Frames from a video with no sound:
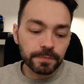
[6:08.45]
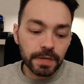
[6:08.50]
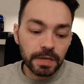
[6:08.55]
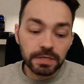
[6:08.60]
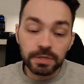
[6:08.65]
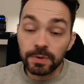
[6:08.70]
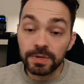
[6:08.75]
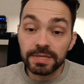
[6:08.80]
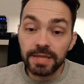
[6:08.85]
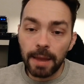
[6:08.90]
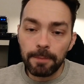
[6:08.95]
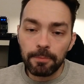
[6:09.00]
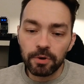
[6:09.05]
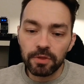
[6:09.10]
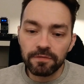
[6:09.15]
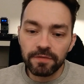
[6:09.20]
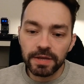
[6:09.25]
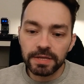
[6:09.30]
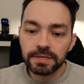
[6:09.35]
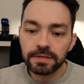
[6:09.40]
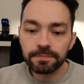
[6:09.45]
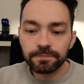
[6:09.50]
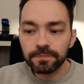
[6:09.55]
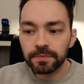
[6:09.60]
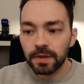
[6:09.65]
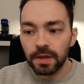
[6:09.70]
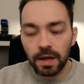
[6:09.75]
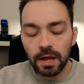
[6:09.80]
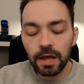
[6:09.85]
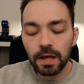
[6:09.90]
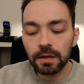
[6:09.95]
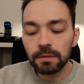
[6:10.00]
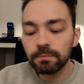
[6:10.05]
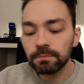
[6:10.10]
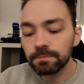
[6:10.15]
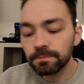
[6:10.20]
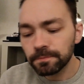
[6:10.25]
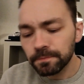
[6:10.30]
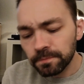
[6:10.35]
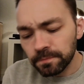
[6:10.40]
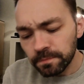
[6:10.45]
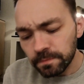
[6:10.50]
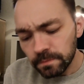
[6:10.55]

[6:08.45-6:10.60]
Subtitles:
So I slap her in the face. Where